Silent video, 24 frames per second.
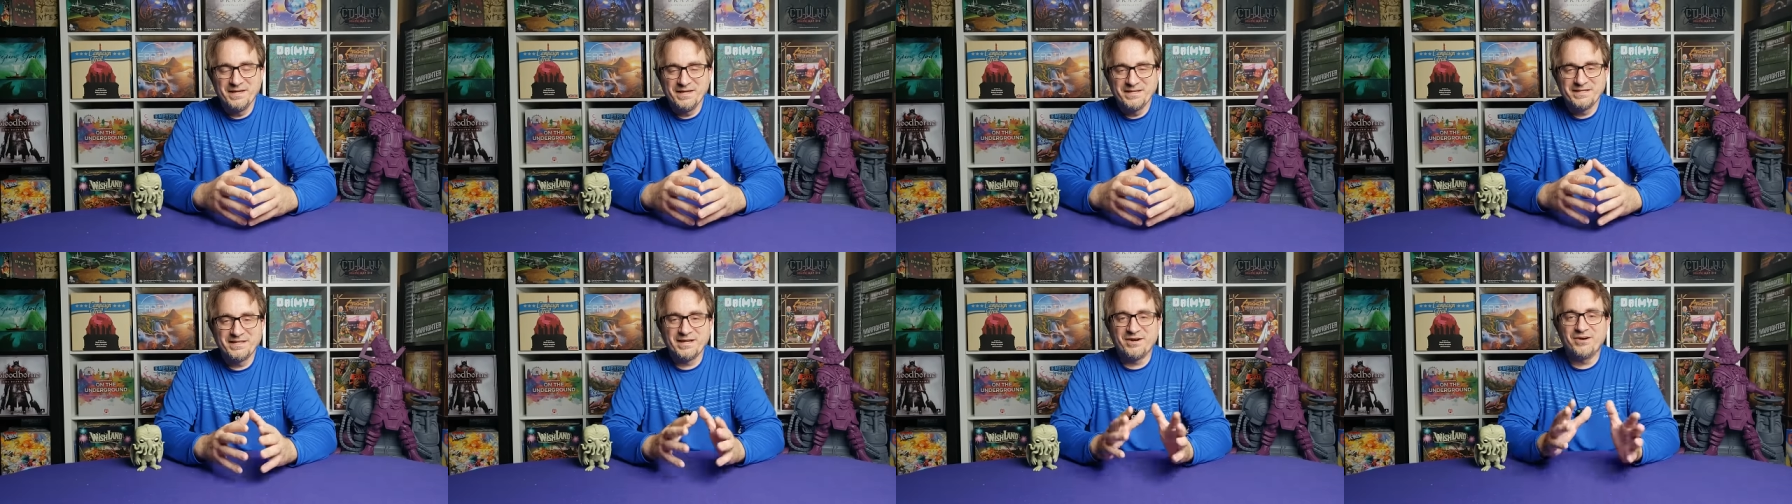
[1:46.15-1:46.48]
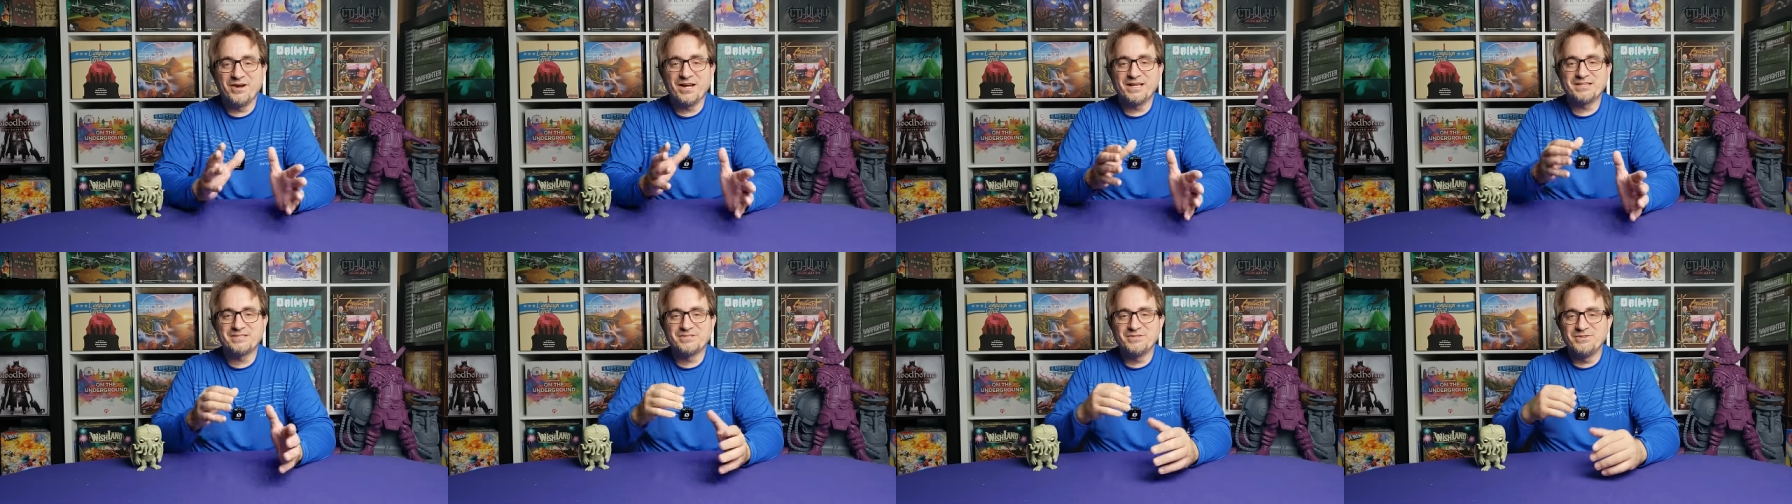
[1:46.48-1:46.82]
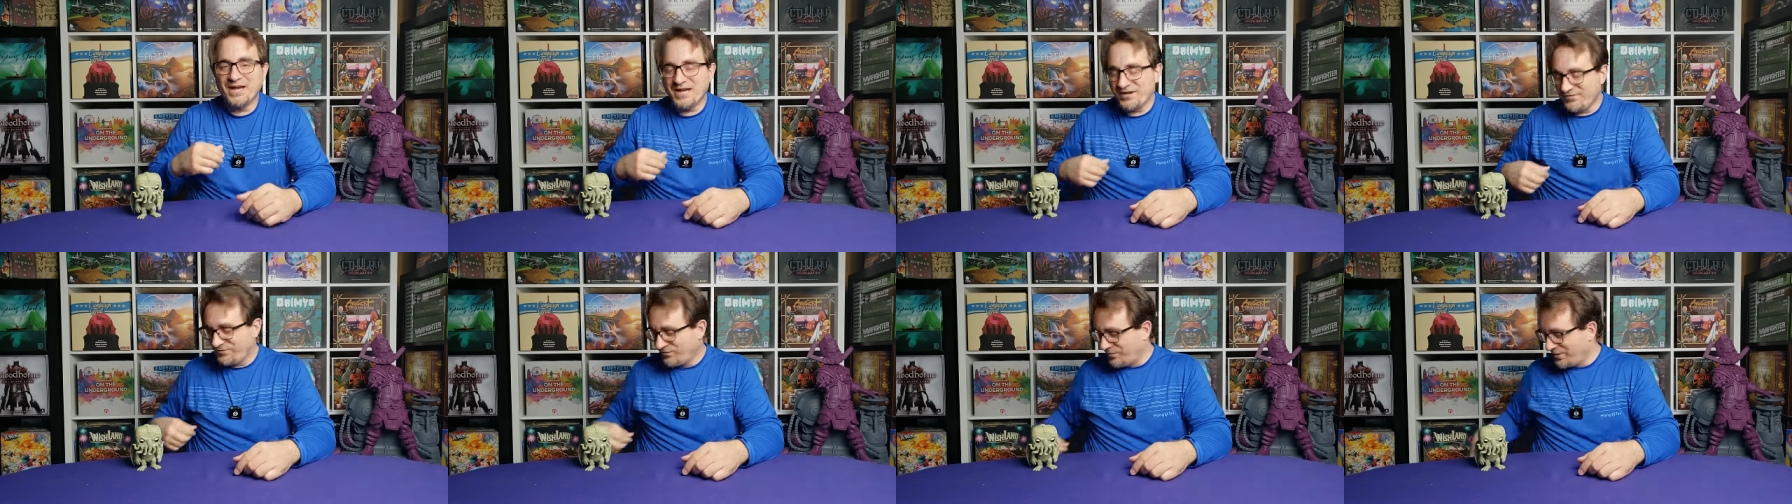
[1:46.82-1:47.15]
Now, I do
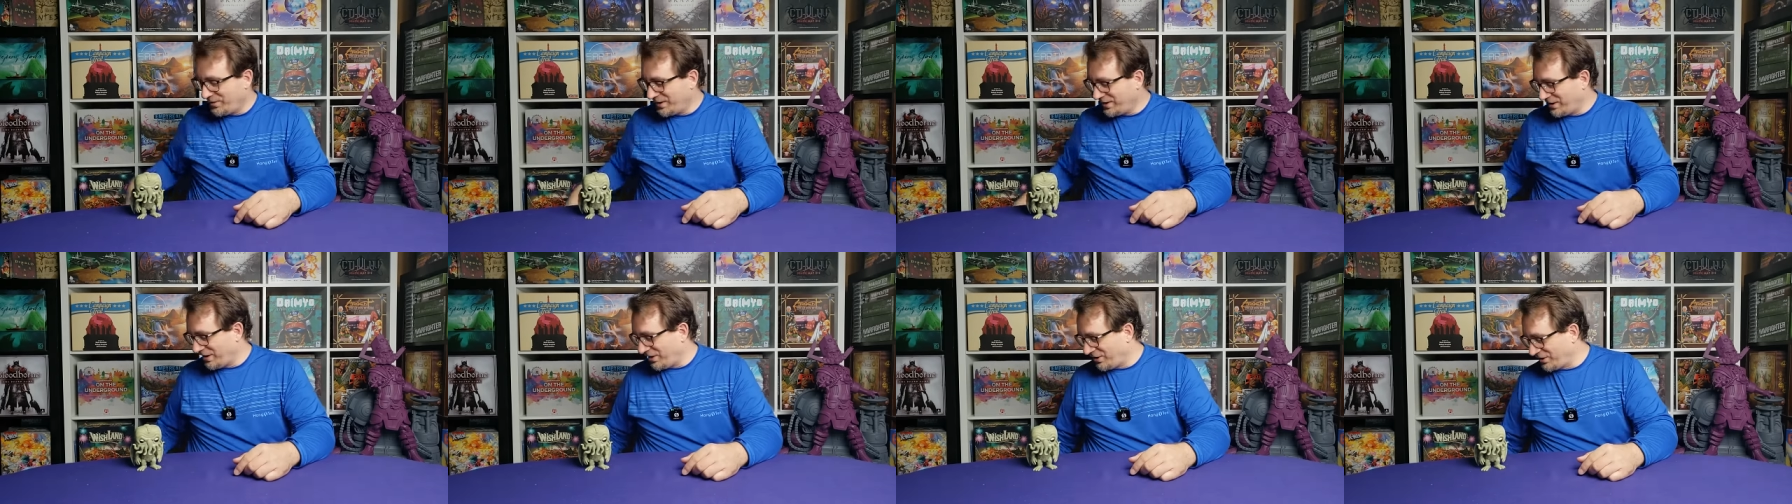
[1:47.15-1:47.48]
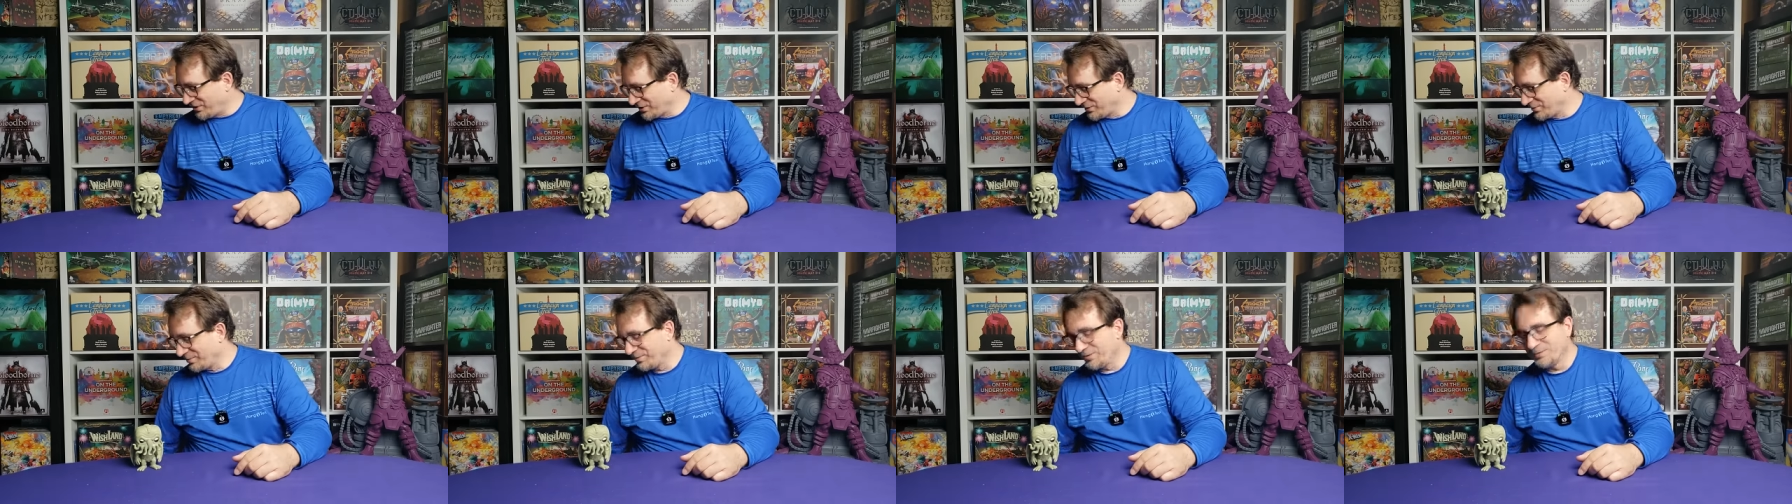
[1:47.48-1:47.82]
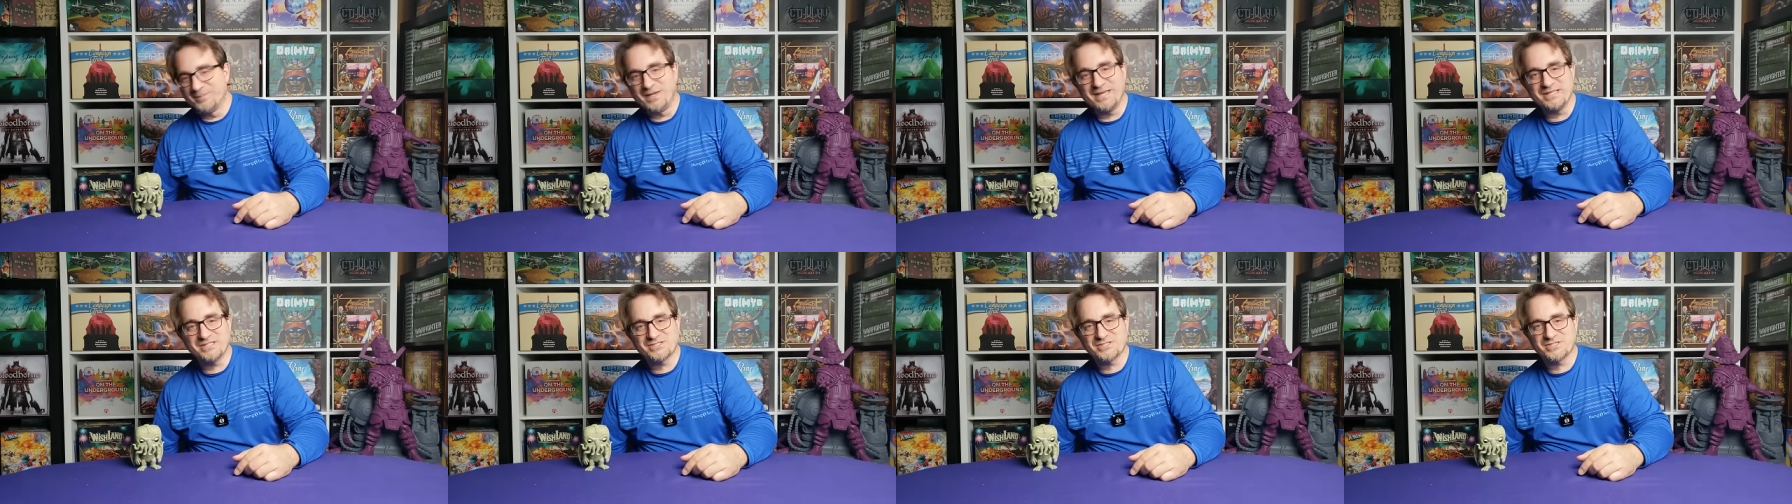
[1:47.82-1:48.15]
have one honorable
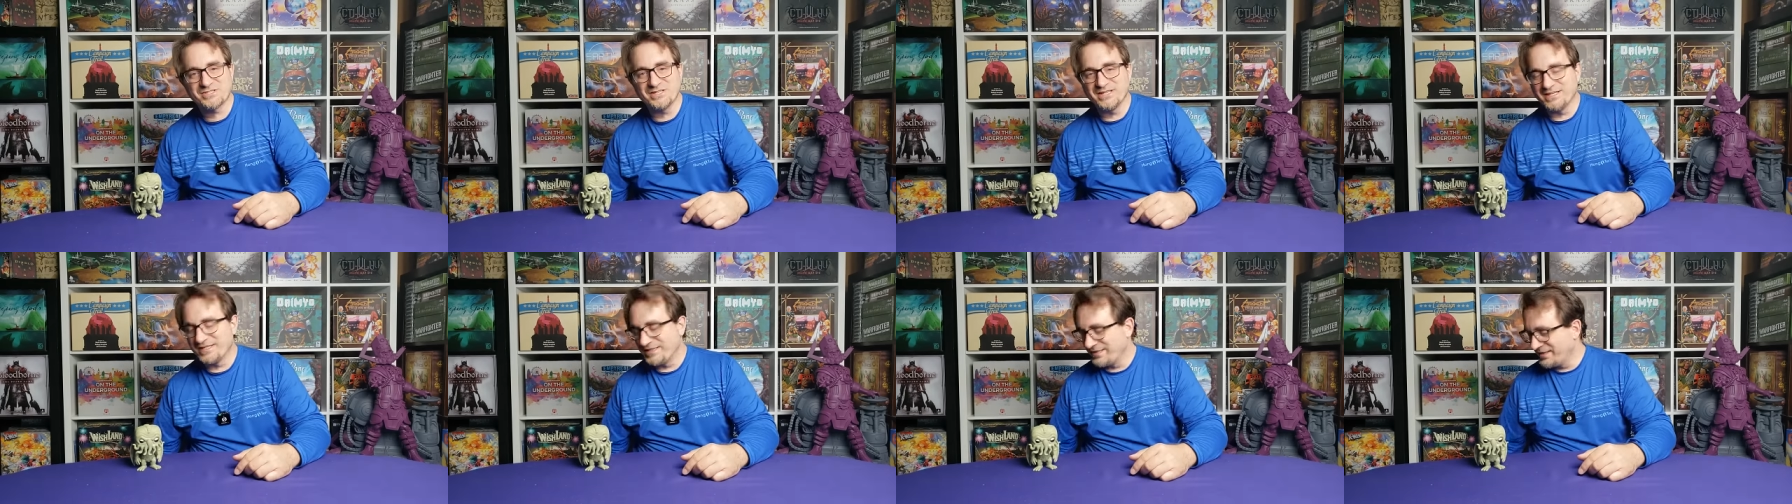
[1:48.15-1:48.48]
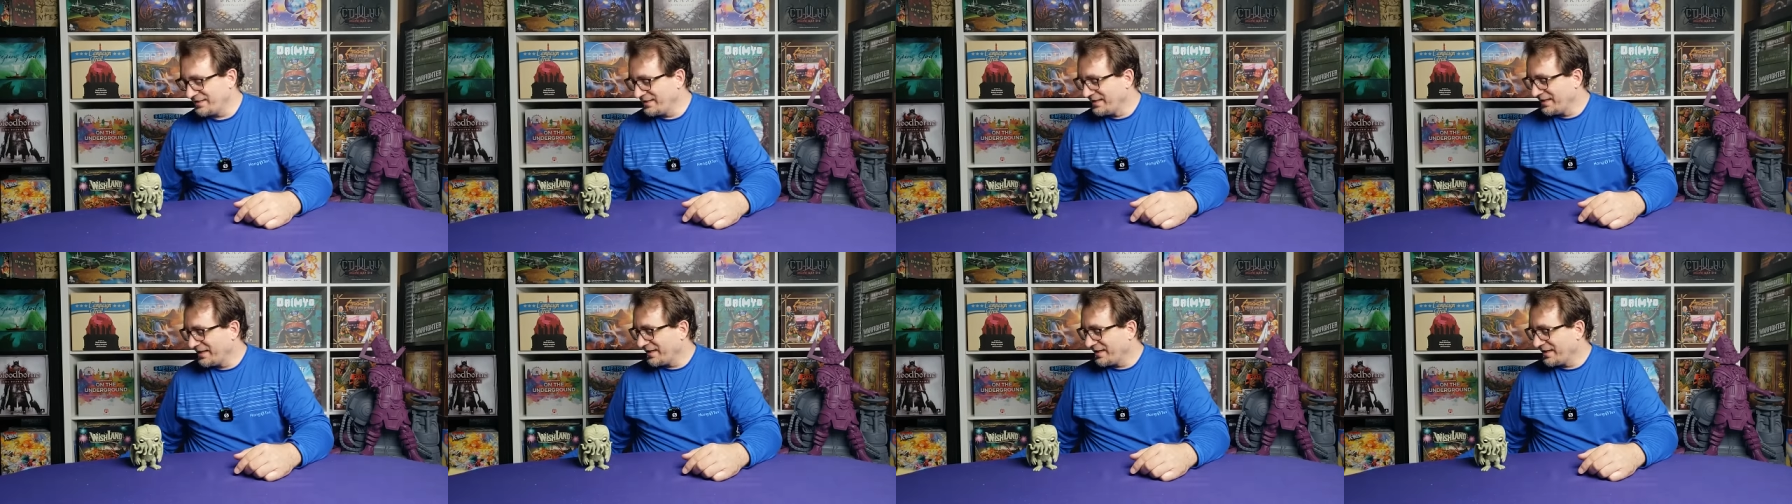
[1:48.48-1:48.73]
mention,